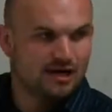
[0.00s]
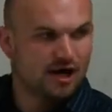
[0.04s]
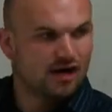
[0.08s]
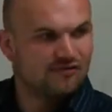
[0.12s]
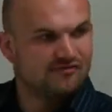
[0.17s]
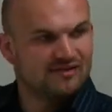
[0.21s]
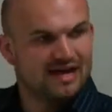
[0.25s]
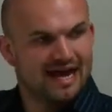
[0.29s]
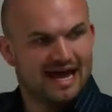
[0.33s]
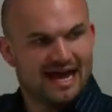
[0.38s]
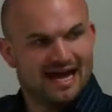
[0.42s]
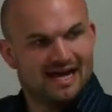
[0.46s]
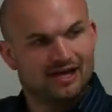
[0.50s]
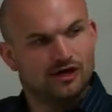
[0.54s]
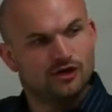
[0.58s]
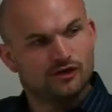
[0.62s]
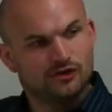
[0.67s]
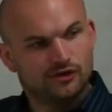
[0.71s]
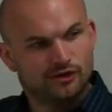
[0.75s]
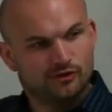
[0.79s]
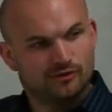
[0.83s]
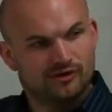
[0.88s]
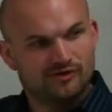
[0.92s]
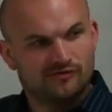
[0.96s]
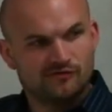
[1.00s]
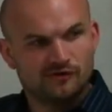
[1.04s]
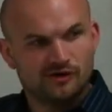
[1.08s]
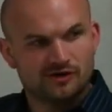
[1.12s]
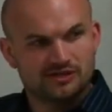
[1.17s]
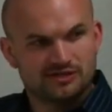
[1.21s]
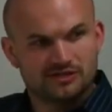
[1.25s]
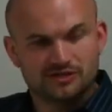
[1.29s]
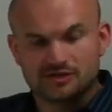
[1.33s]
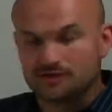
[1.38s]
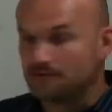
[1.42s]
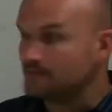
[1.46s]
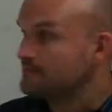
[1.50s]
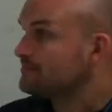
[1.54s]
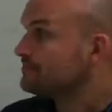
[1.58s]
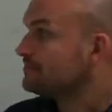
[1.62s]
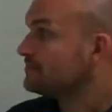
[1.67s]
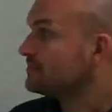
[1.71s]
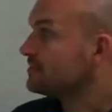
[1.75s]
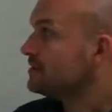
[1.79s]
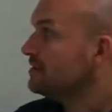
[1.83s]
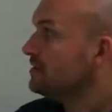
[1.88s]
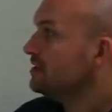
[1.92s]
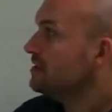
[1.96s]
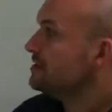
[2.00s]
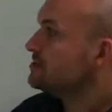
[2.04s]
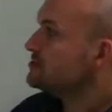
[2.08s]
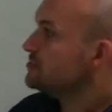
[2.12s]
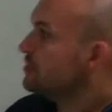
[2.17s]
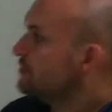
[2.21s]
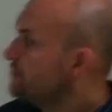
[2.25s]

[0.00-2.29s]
of the angle you're referring to. So